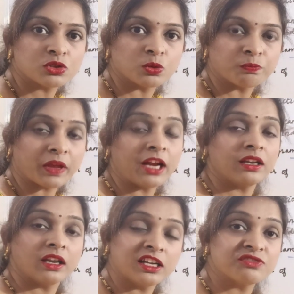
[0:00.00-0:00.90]
and it is
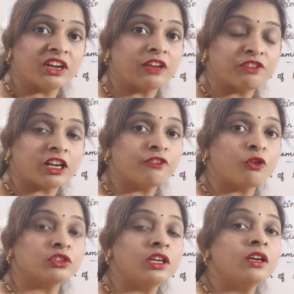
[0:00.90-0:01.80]
very difficult for the
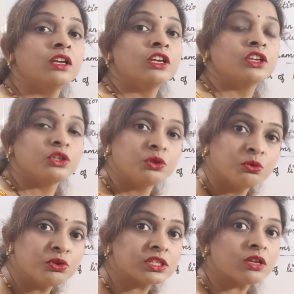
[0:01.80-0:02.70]
user
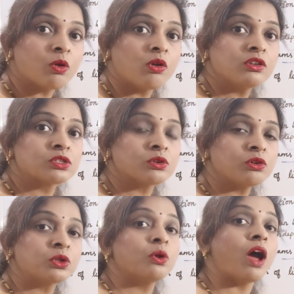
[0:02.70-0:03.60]
also to
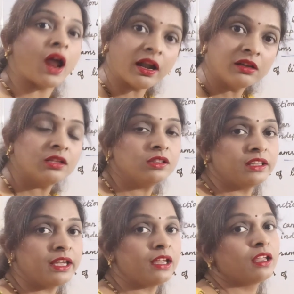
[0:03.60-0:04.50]
handle
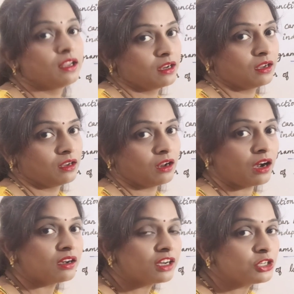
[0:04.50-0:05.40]
the
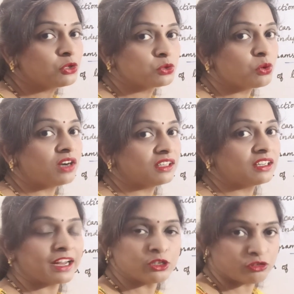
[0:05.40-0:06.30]
100 to 200 lines
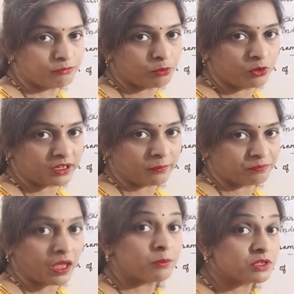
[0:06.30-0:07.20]
of program. I'm
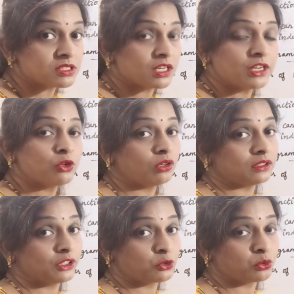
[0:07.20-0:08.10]
just telling you 100 to
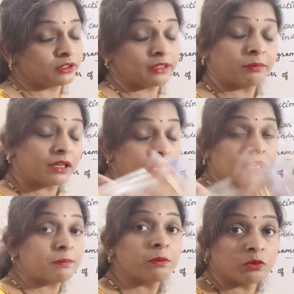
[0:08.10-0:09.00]
200. It can be
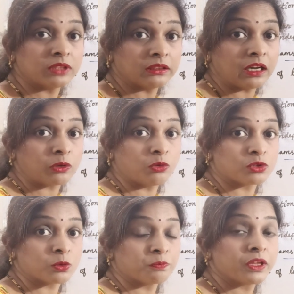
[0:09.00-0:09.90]
more than that also.
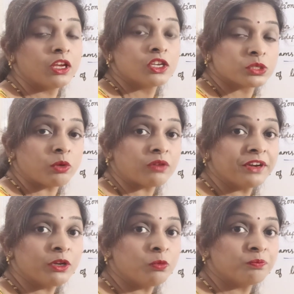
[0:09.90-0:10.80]
So what we
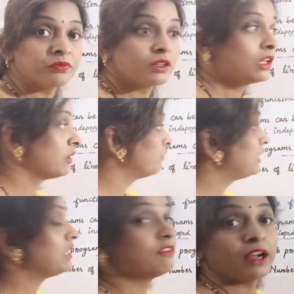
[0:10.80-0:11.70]
do? We
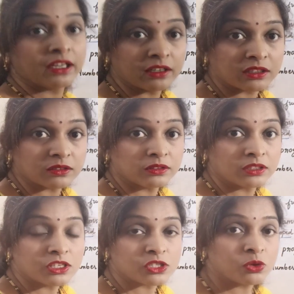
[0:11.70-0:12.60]
divide it.
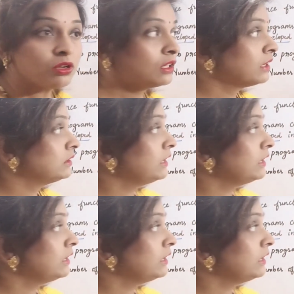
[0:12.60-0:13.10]
So the